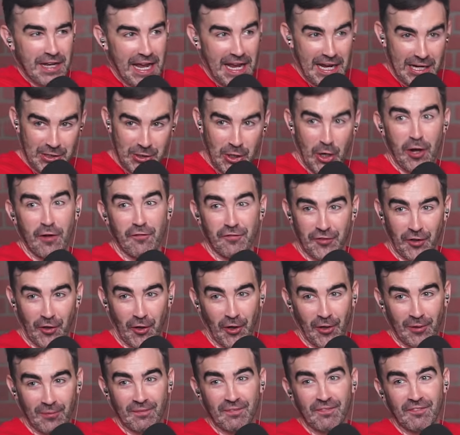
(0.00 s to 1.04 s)
a golf
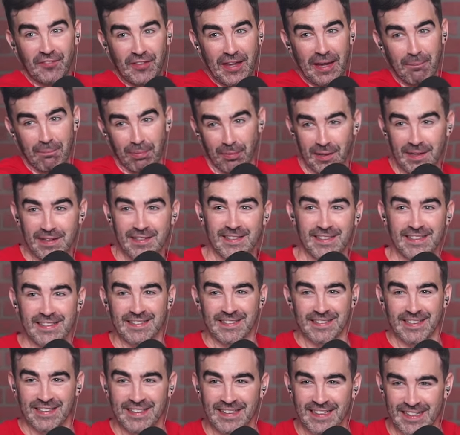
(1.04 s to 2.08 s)
term that brings it
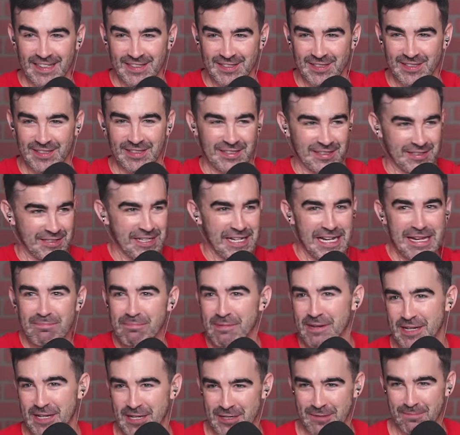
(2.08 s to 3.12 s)
into this. Deep
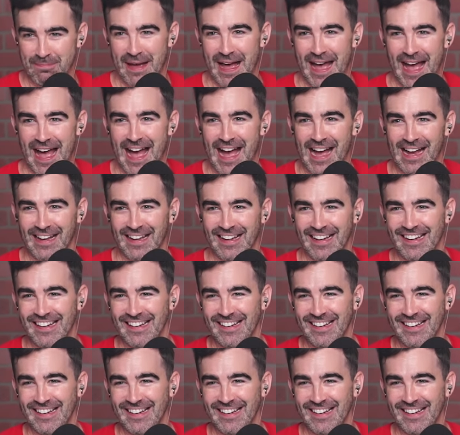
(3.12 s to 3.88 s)
in his bag?